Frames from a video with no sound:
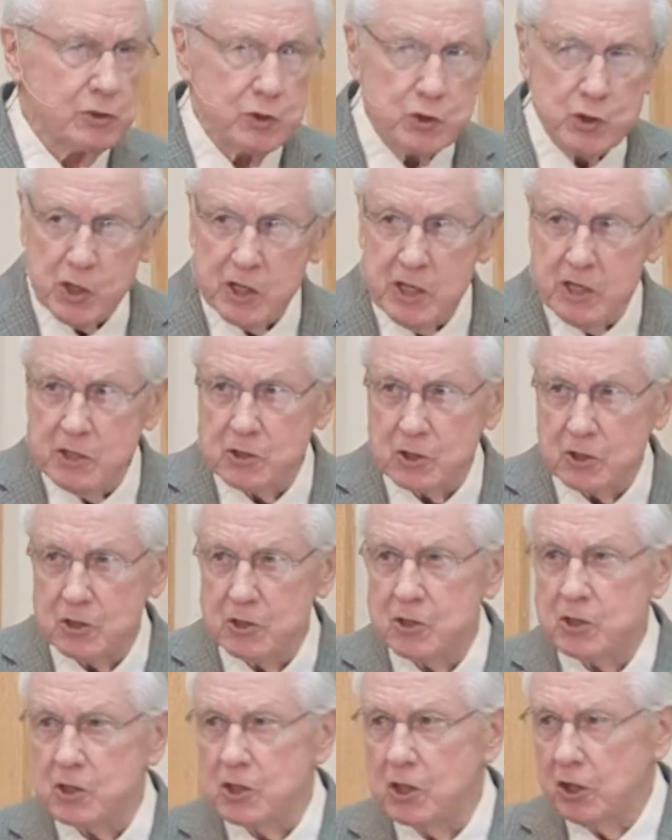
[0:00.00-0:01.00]

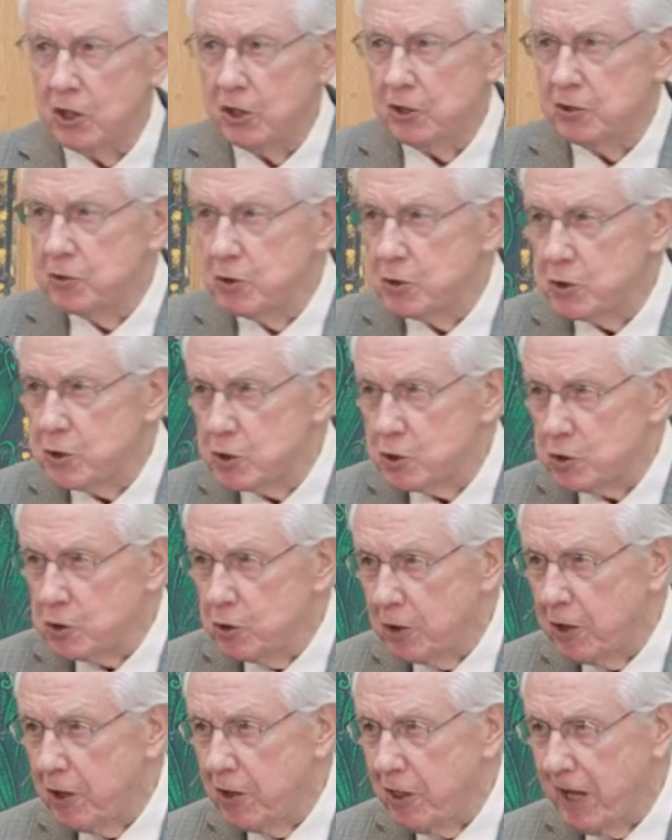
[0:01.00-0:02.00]
Jesus
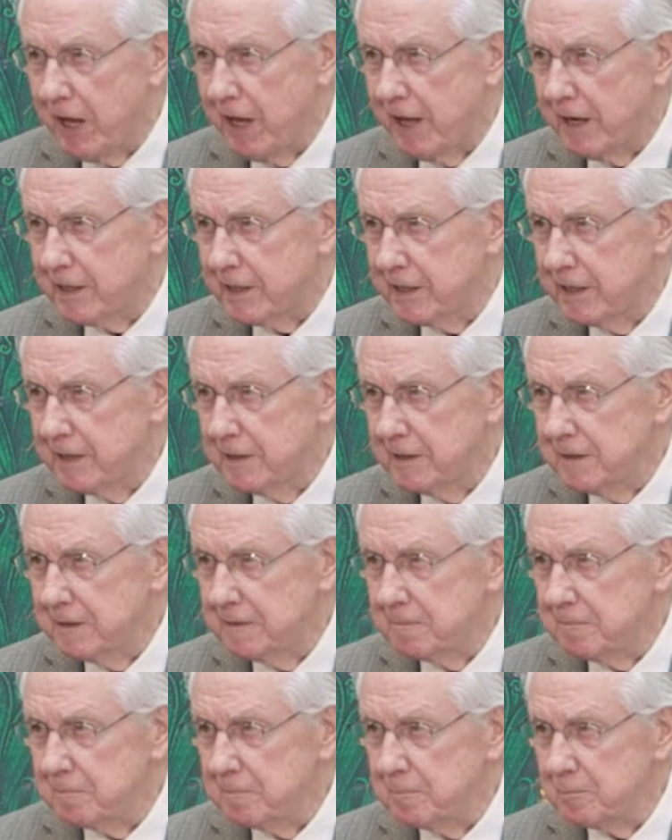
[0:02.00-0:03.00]
understood that.
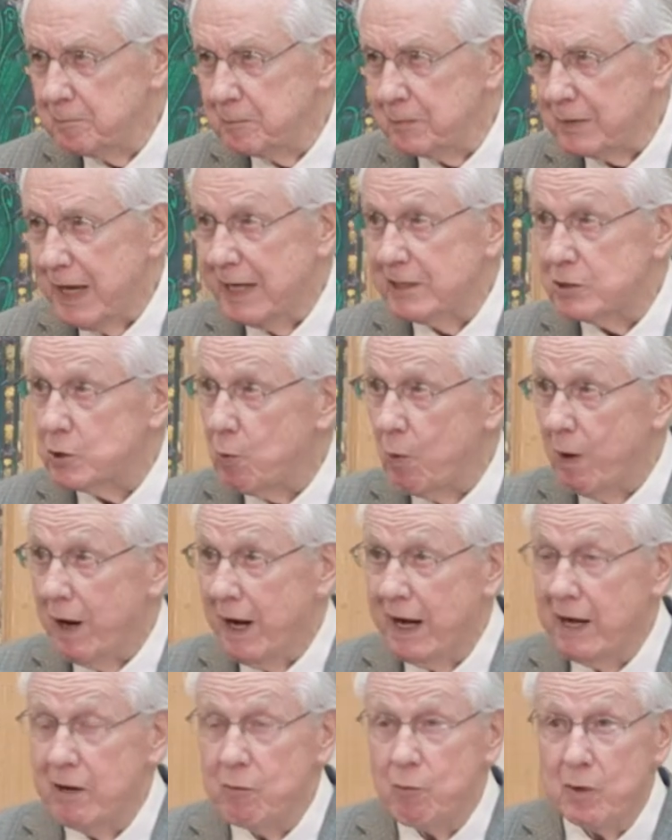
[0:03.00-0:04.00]
That's
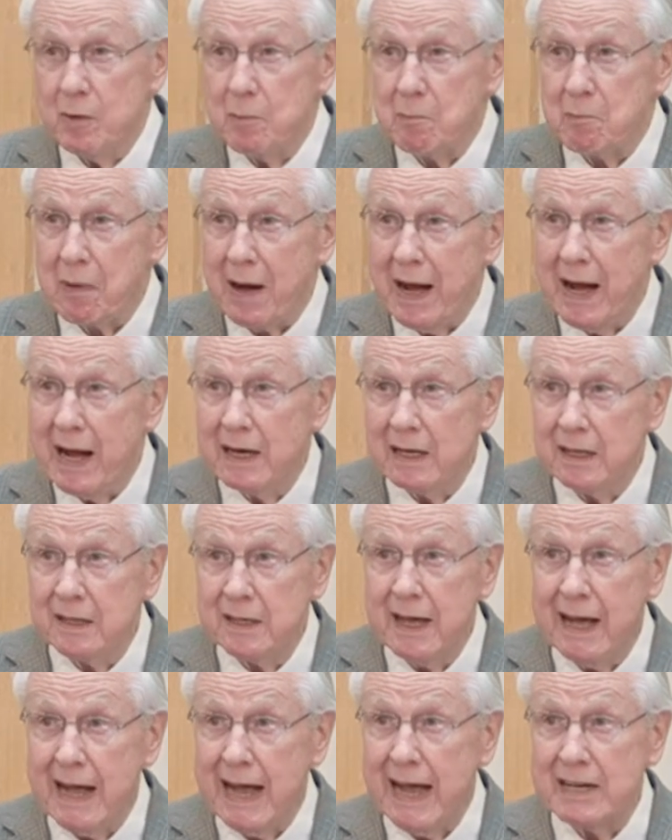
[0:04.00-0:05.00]
why when Pilate
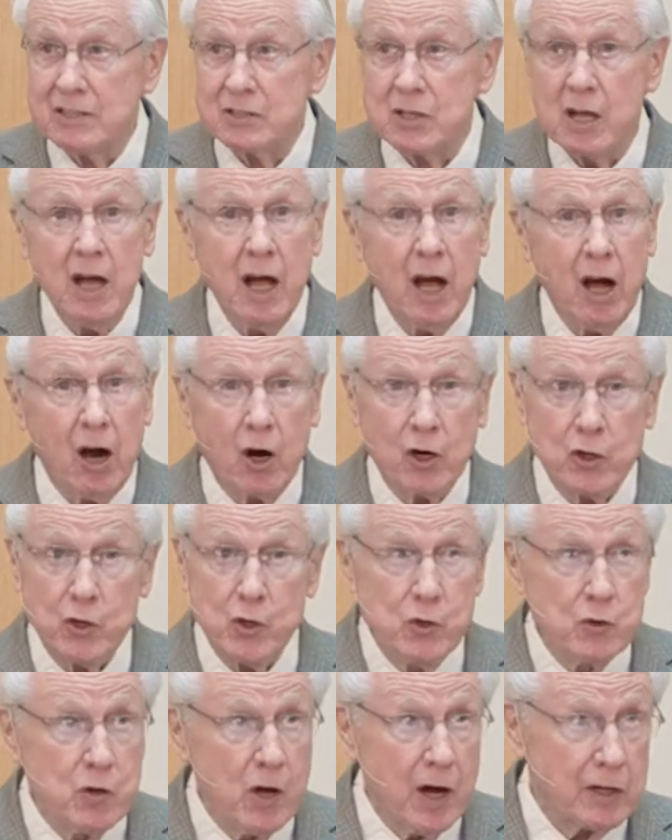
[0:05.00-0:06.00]
asked, "Are
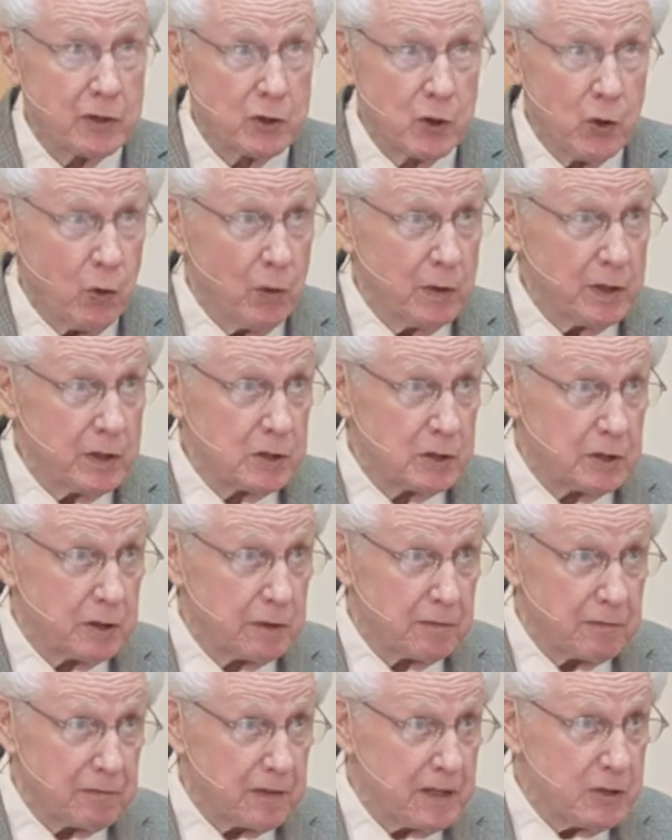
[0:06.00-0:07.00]
you not going to
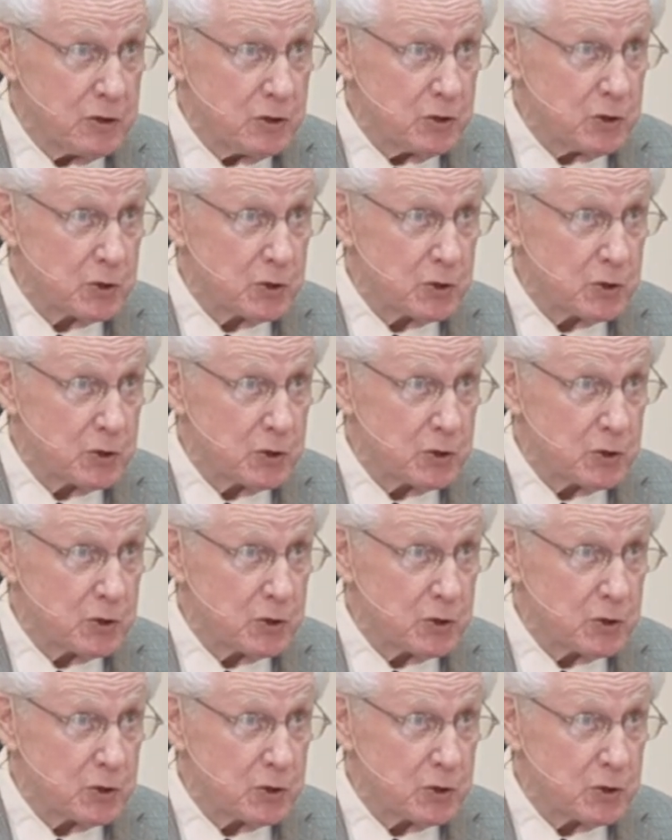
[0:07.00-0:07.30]
defend